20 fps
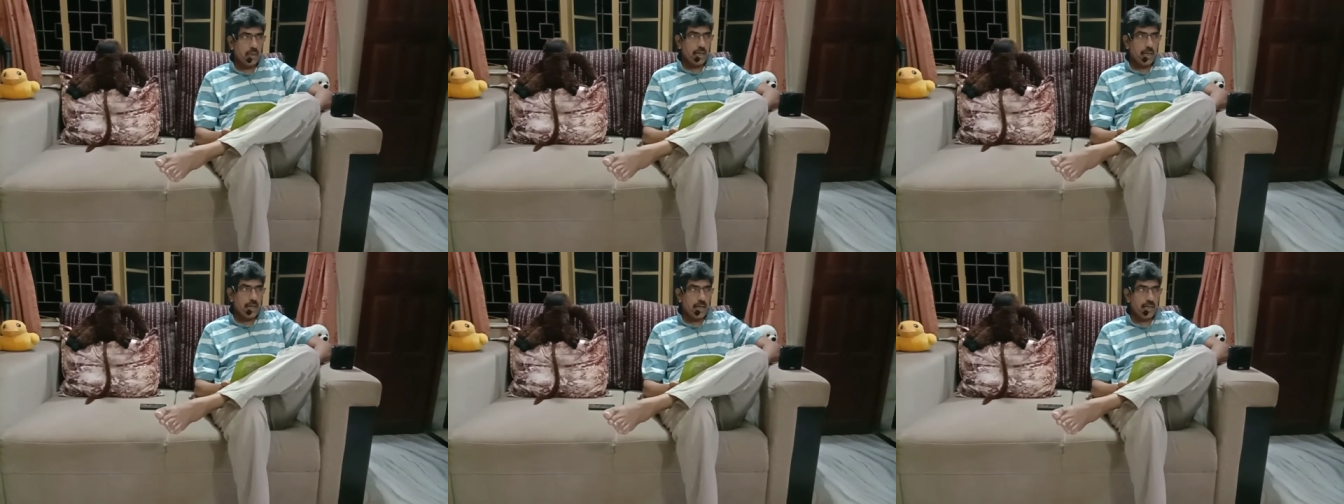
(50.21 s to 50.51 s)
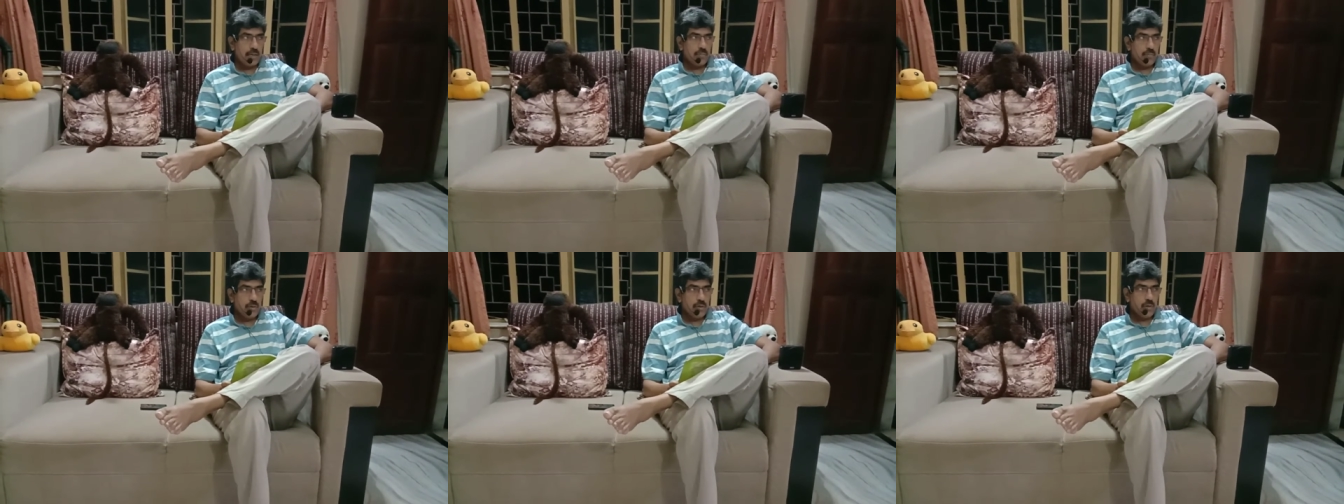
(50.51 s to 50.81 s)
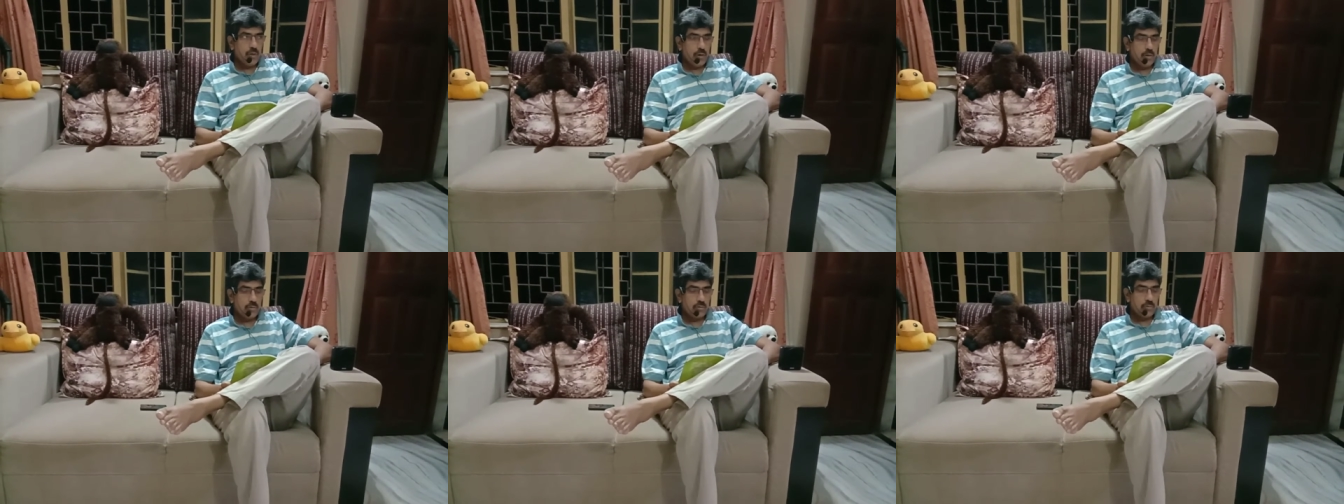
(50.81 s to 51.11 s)
had
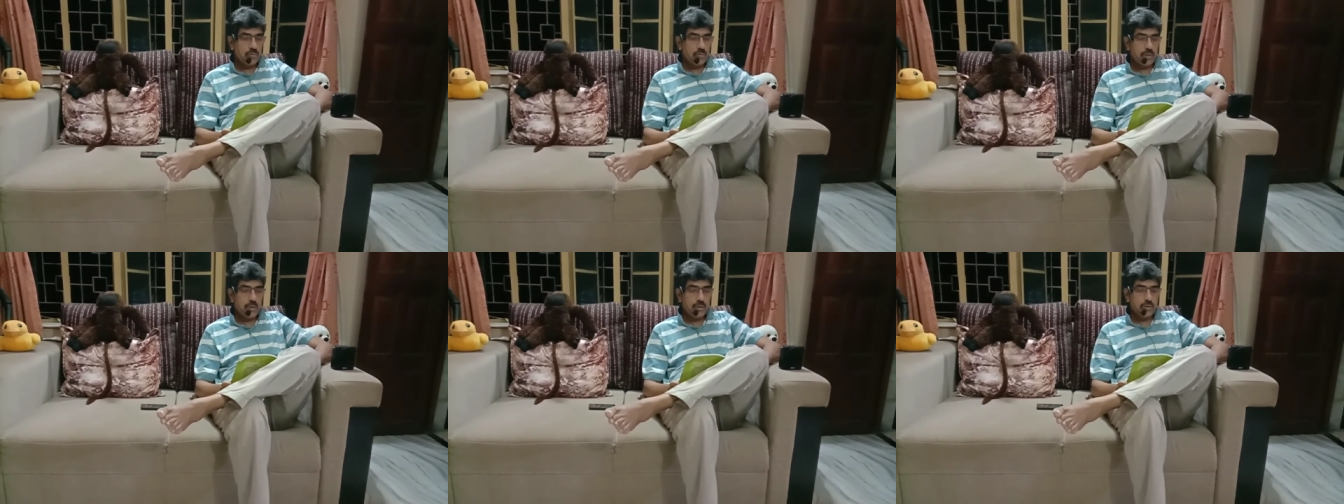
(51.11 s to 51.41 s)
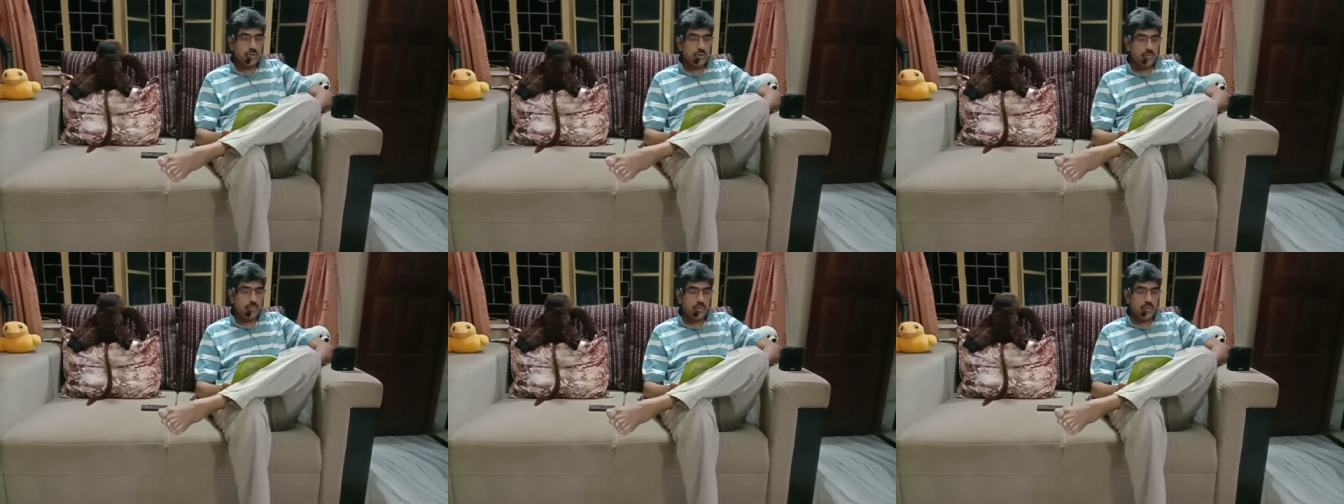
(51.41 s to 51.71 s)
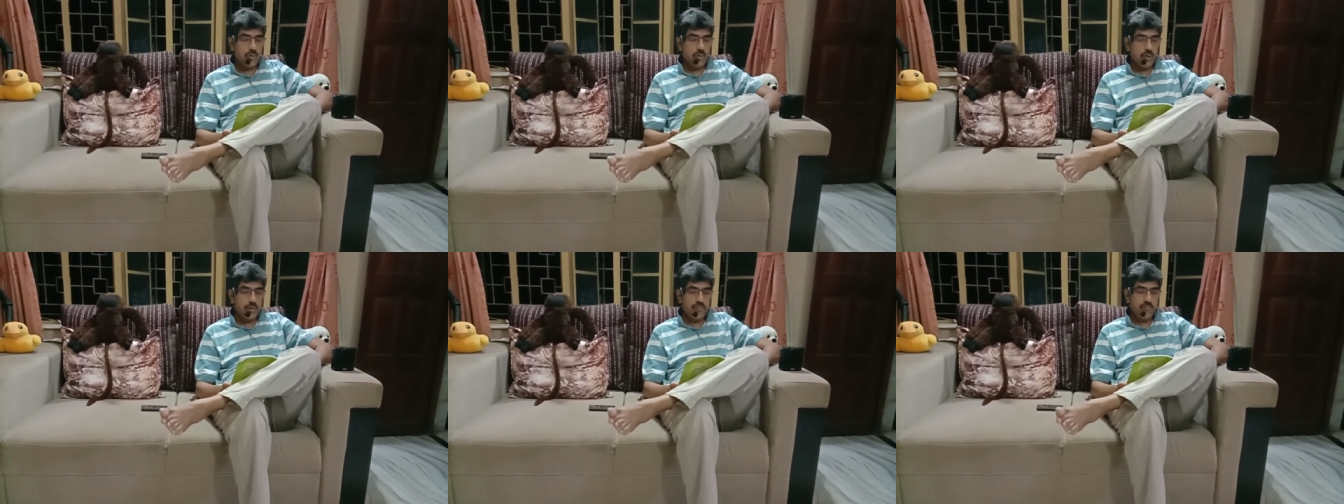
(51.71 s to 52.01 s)
belonged to the
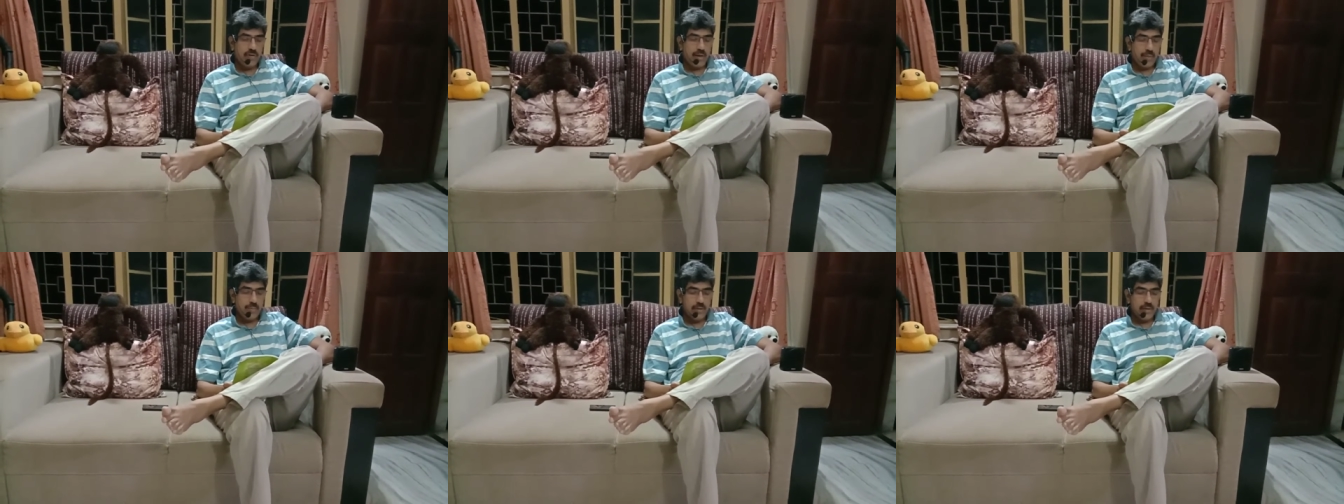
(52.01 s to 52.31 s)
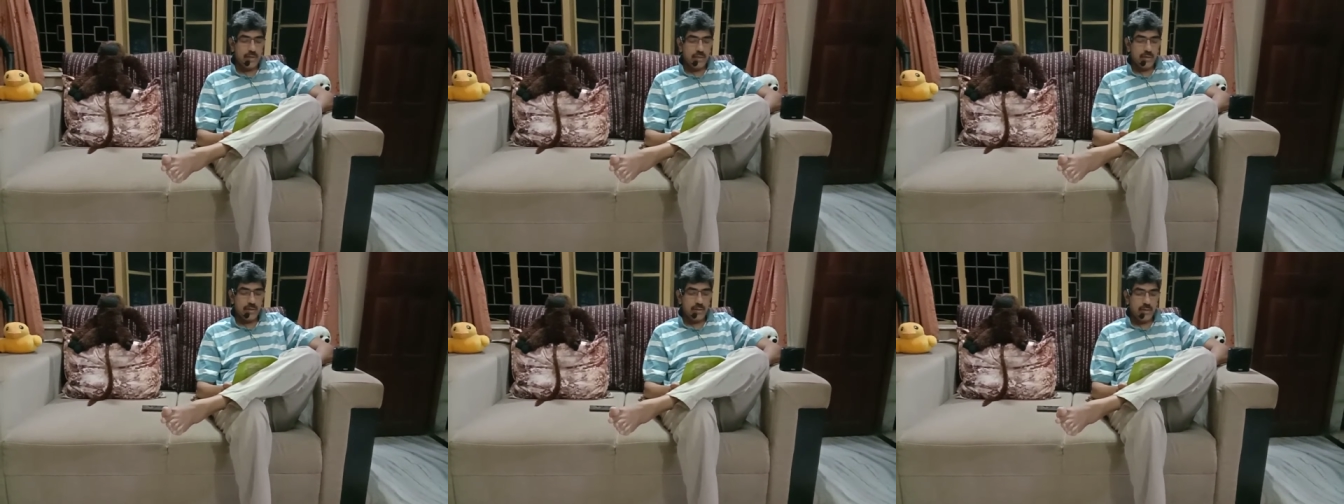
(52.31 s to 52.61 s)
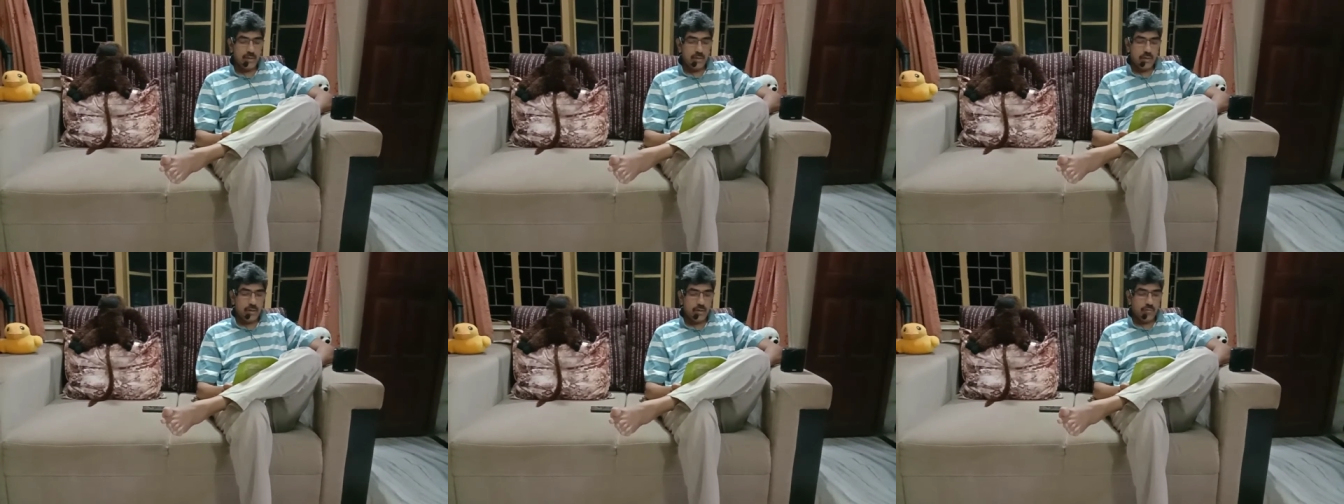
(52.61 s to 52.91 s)
Chubukov family
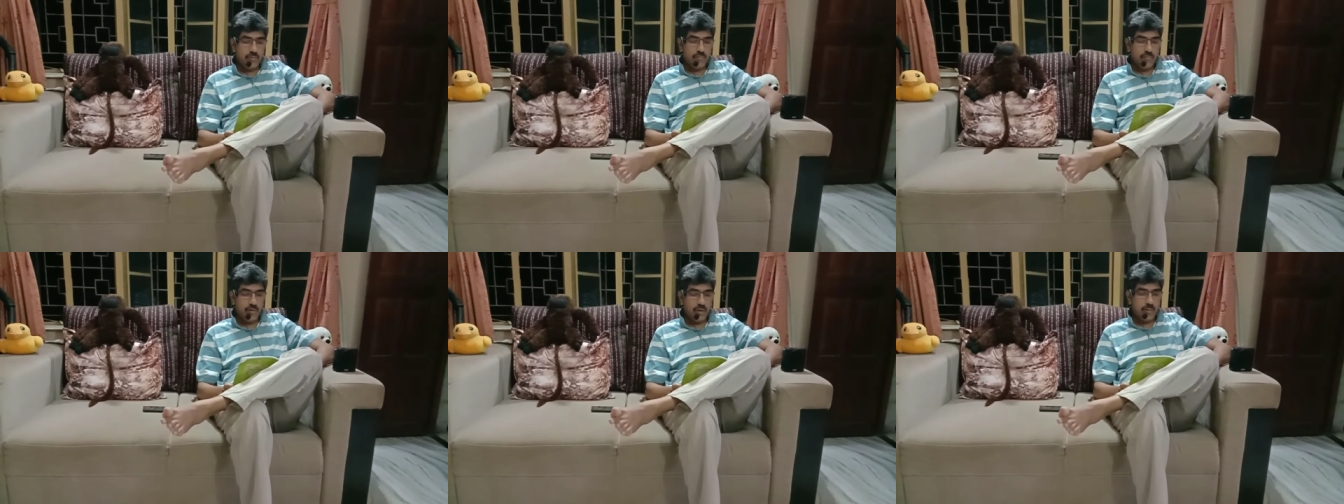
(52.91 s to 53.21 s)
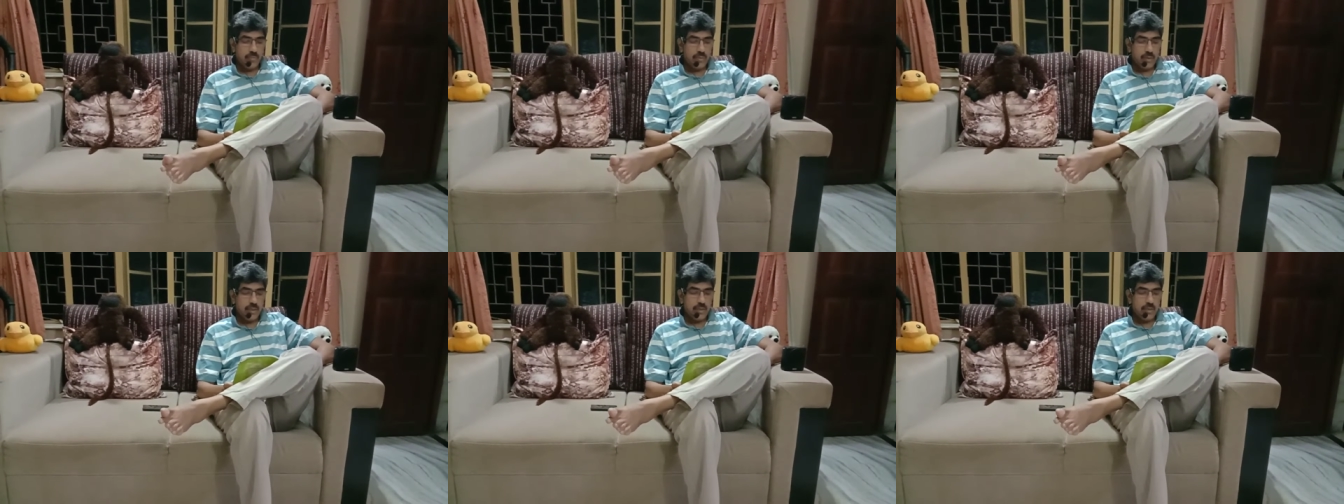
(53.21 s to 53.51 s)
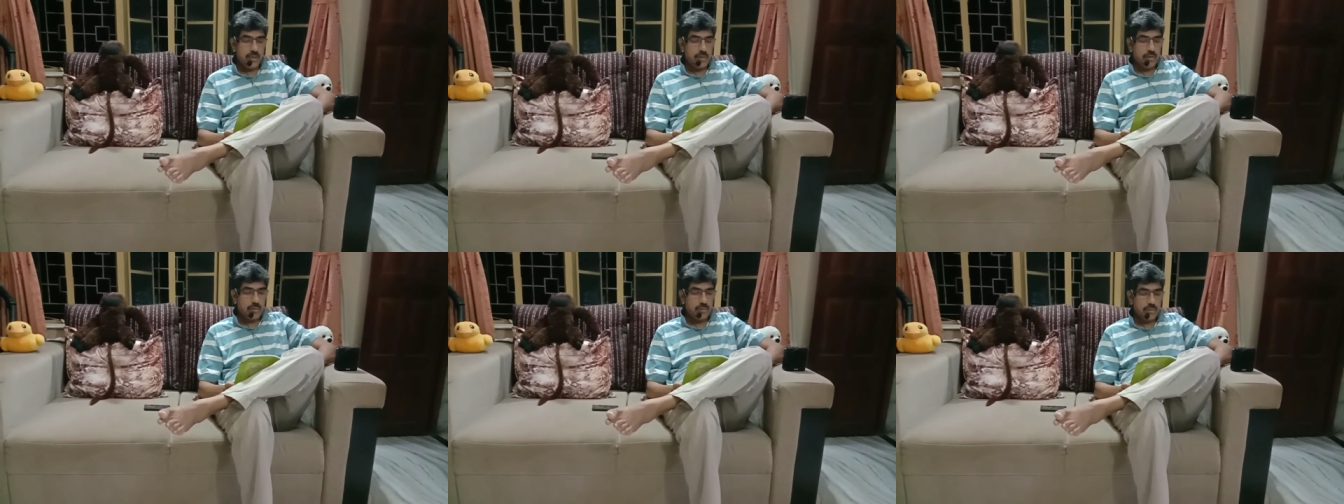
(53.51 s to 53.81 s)
for
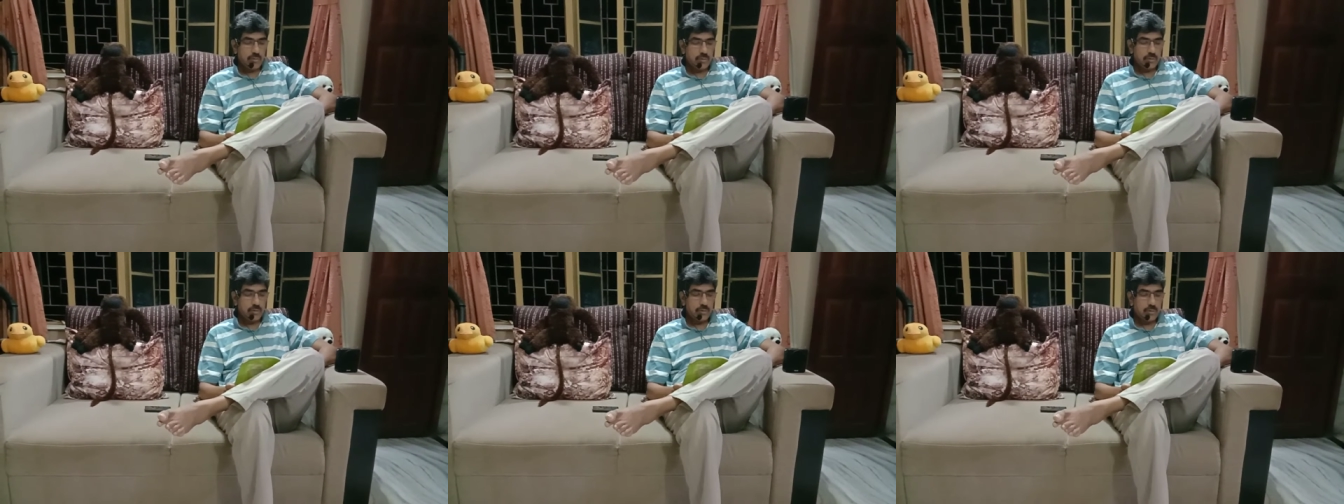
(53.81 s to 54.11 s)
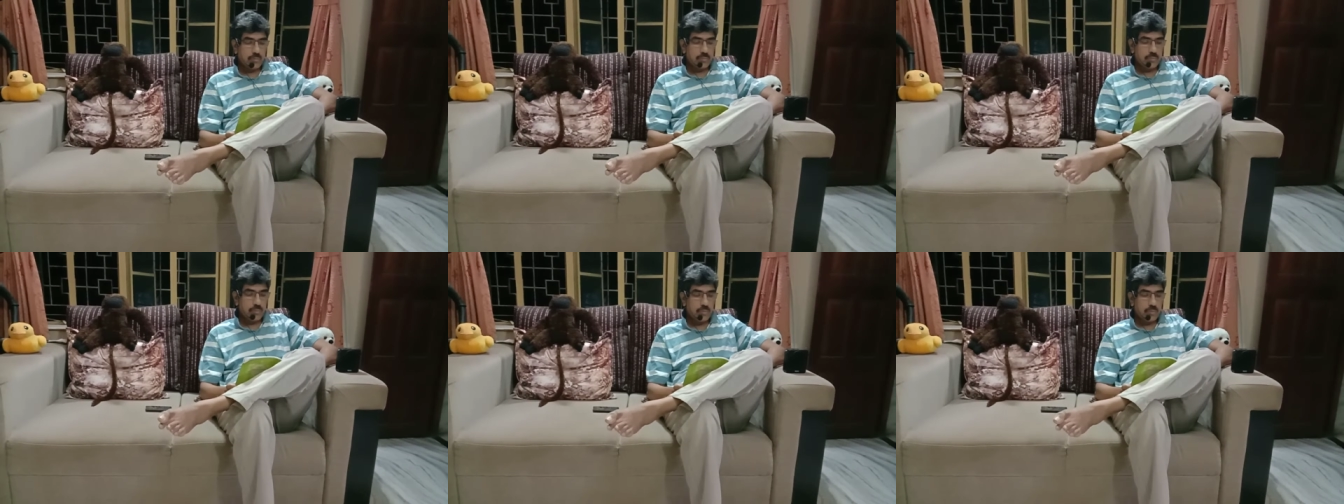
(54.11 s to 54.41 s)
many years.